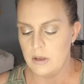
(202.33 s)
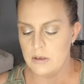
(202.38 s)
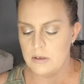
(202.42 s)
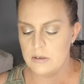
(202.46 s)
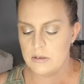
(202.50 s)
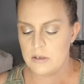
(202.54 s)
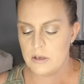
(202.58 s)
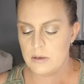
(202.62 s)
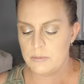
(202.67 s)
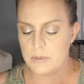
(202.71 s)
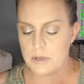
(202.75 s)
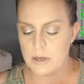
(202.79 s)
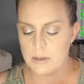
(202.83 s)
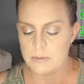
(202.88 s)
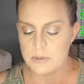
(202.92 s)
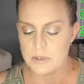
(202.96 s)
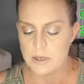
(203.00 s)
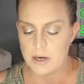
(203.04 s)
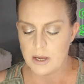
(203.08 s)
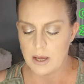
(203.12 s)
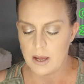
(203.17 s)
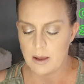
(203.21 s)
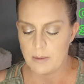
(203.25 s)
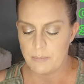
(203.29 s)
Sometimes
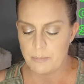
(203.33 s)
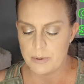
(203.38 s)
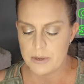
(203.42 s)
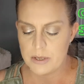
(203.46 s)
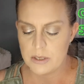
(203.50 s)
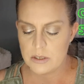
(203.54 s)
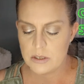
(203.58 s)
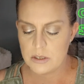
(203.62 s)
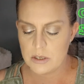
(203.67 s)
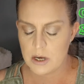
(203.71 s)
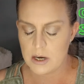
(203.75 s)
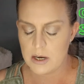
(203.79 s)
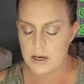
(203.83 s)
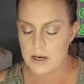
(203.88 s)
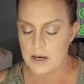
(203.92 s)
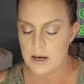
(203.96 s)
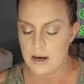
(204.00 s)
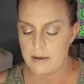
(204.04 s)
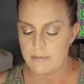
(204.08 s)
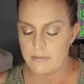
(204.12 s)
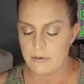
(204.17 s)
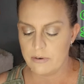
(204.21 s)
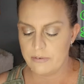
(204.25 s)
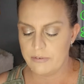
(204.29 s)
that happens,
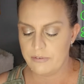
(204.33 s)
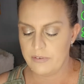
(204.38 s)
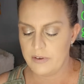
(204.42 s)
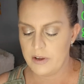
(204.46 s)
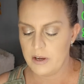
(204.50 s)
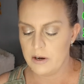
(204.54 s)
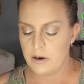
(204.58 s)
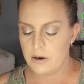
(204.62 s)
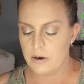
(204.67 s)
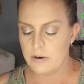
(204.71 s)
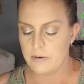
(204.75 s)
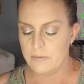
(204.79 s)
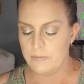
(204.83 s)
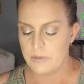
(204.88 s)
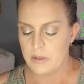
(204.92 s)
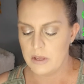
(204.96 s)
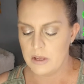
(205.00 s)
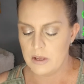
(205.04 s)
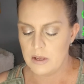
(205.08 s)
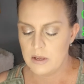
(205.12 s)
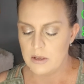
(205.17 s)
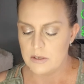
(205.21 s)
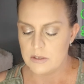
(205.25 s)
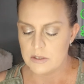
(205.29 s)
never fear.
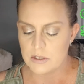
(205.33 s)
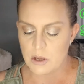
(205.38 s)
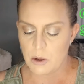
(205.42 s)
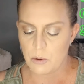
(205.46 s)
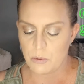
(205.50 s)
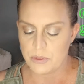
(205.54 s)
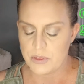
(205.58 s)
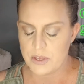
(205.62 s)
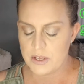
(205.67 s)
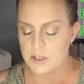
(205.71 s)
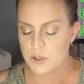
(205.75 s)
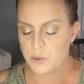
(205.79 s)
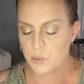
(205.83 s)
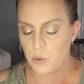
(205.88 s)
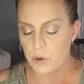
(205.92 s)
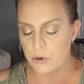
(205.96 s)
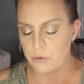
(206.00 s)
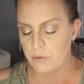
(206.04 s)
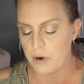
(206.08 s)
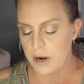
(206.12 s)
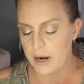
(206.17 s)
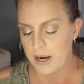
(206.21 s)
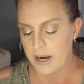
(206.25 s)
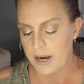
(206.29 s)
So this
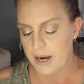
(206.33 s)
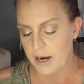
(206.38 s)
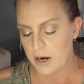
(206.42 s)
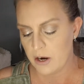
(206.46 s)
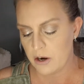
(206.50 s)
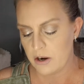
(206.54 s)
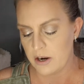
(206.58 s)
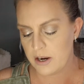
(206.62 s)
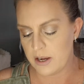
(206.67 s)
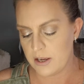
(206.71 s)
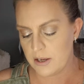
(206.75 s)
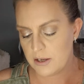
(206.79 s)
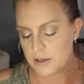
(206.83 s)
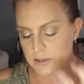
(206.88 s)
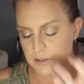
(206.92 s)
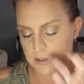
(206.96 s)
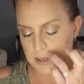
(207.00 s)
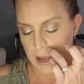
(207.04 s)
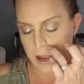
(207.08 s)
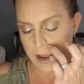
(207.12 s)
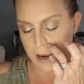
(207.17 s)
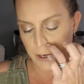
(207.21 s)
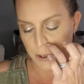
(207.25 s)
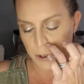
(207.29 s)
one right here
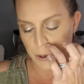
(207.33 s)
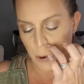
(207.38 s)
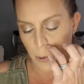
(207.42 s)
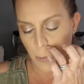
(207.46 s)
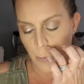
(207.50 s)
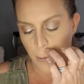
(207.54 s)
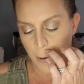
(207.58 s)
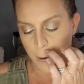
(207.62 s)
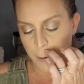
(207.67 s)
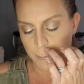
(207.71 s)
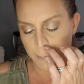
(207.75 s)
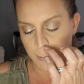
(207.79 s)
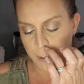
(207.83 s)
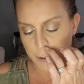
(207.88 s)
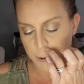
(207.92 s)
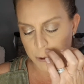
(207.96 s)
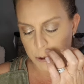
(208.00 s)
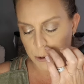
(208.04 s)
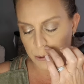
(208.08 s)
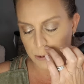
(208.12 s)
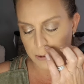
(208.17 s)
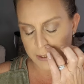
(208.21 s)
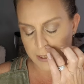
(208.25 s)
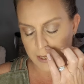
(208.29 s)
is a new one by
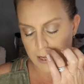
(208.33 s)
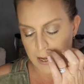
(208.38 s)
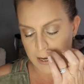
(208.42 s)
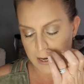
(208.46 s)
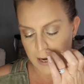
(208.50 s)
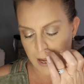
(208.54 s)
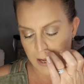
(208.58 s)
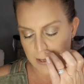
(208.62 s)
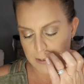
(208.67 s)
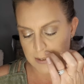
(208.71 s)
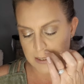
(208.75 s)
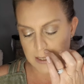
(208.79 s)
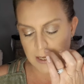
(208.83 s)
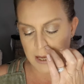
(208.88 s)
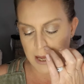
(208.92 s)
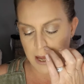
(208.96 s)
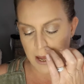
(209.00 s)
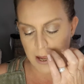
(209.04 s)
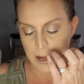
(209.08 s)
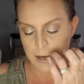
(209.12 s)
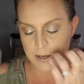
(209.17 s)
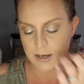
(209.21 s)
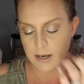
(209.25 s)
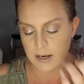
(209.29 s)
Juliette Has a
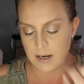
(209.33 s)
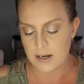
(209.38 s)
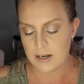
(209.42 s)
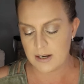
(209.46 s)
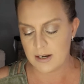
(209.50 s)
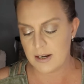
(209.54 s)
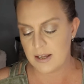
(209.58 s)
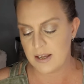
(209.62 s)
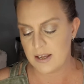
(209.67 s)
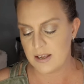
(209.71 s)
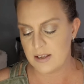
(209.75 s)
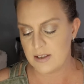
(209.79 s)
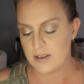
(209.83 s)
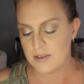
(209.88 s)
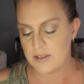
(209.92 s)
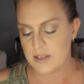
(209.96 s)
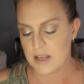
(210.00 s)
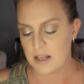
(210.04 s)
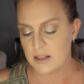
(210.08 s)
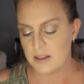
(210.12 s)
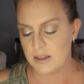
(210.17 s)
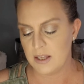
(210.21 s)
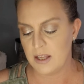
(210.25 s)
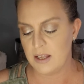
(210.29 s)
Gun, and it is
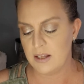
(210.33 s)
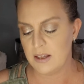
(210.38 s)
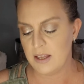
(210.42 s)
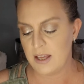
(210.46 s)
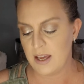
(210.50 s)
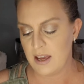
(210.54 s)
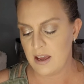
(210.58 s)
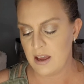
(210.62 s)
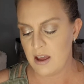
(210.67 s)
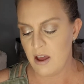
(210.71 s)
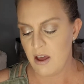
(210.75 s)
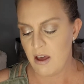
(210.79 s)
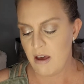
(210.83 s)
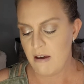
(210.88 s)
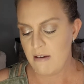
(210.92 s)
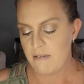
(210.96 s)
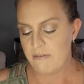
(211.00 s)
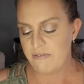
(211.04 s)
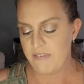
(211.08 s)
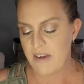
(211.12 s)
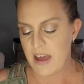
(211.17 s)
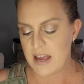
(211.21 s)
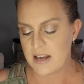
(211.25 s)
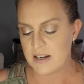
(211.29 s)
Lily
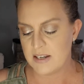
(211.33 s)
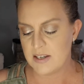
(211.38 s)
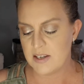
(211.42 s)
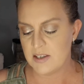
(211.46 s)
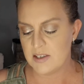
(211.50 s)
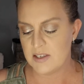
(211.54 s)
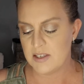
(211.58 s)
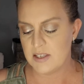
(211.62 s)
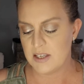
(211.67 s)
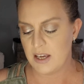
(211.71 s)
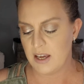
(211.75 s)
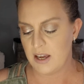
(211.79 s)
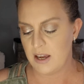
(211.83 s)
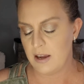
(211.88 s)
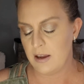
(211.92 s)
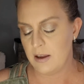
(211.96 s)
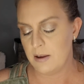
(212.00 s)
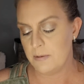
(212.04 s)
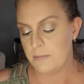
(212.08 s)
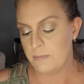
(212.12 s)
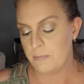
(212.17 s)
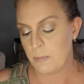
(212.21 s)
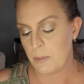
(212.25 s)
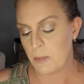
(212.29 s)

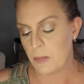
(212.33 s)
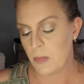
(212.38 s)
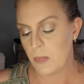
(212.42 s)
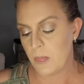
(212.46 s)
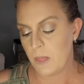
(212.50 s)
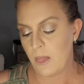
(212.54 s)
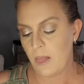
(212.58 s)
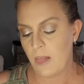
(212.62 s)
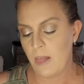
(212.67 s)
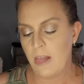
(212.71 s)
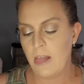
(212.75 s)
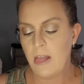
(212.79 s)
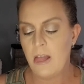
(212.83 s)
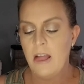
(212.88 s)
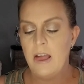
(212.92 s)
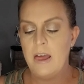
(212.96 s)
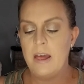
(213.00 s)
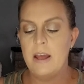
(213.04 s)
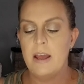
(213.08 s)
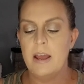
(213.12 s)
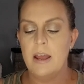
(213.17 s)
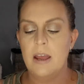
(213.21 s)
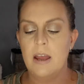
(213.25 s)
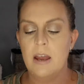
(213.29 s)
Fantasy.
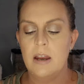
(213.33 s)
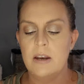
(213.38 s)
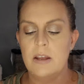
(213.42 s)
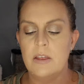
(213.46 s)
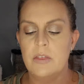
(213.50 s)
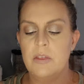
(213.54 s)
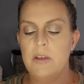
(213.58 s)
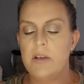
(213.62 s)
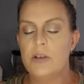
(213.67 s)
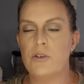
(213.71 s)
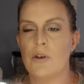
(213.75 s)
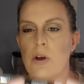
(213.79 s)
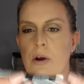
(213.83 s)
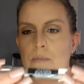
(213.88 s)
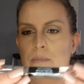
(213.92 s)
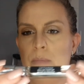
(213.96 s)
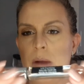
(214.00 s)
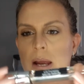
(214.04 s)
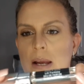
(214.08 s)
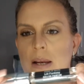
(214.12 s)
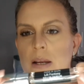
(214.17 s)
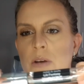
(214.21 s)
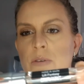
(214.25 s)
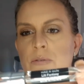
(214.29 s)
And these are
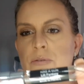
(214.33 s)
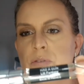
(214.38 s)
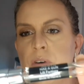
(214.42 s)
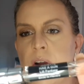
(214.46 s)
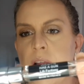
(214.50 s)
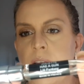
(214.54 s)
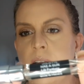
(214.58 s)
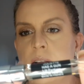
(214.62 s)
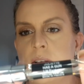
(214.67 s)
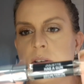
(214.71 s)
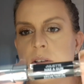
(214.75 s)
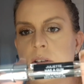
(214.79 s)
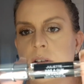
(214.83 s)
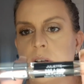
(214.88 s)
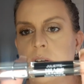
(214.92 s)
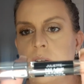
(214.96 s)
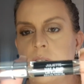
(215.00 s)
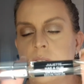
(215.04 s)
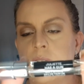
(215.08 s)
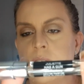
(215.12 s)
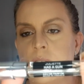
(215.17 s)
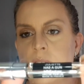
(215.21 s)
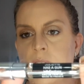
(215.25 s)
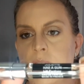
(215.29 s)
made in France,
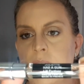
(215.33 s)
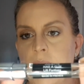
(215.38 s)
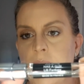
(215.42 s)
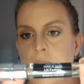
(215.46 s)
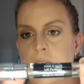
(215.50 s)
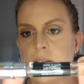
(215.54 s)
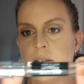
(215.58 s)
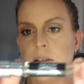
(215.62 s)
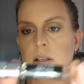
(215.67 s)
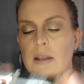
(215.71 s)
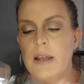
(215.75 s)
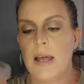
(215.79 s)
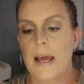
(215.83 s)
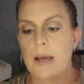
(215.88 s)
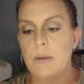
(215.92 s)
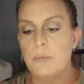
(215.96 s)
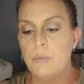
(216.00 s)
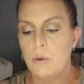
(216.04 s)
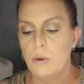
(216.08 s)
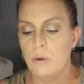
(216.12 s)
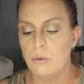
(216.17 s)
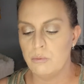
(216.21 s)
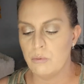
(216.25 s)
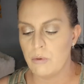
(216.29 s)
and see it has the
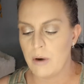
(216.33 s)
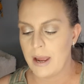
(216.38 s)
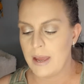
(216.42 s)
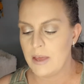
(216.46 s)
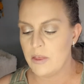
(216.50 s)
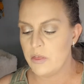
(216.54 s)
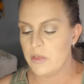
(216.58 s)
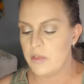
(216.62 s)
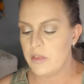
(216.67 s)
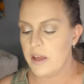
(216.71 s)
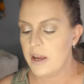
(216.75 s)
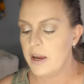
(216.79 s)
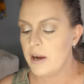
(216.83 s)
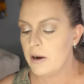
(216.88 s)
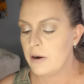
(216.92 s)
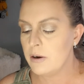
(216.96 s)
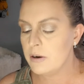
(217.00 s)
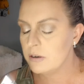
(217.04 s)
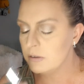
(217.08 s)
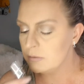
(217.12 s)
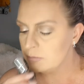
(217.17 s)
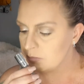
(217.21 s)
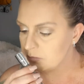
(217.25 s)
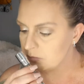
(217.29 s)
label right
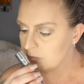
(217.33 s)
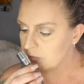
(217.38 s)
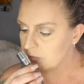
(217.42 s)
there.